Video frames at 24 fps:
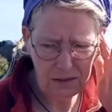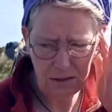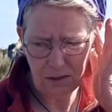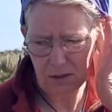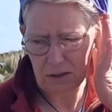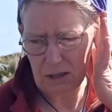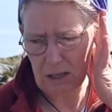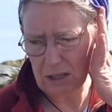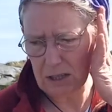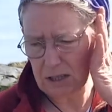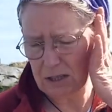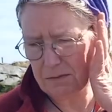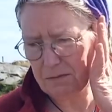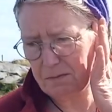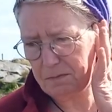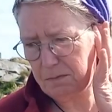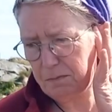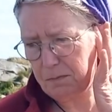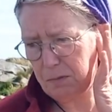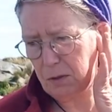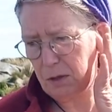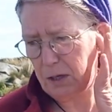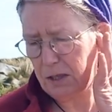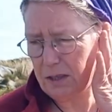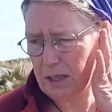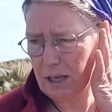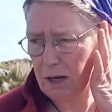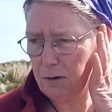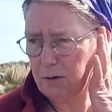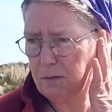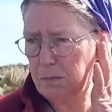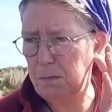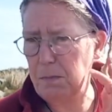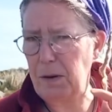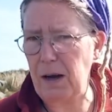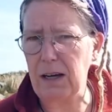Just need to pull it
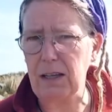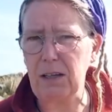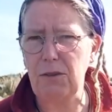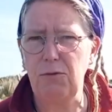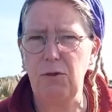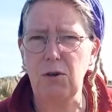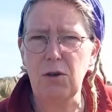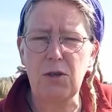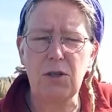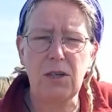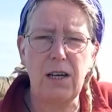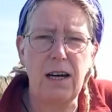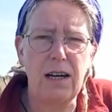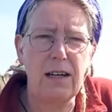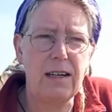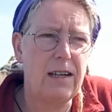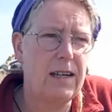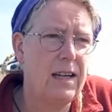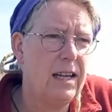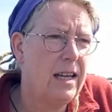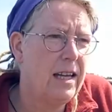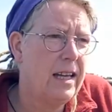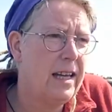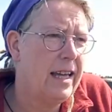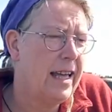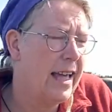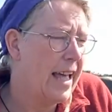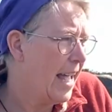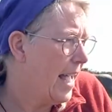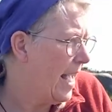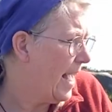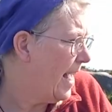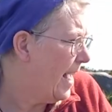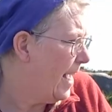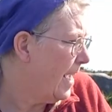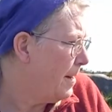down, pack the rucksack.
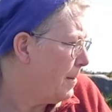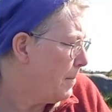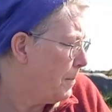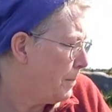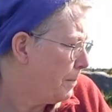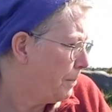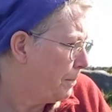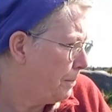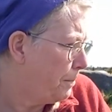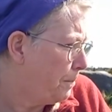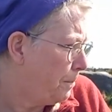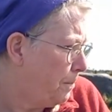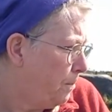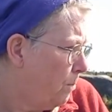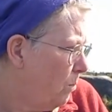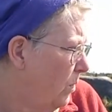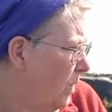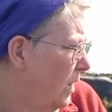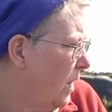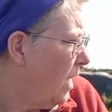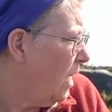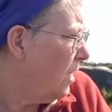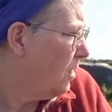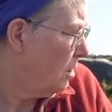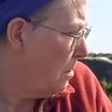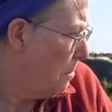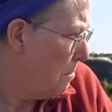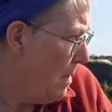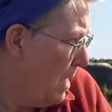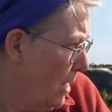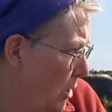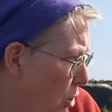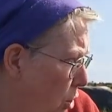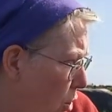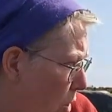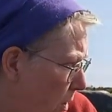Uh, the
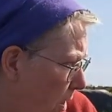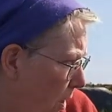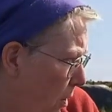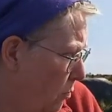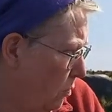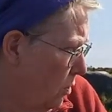midge got out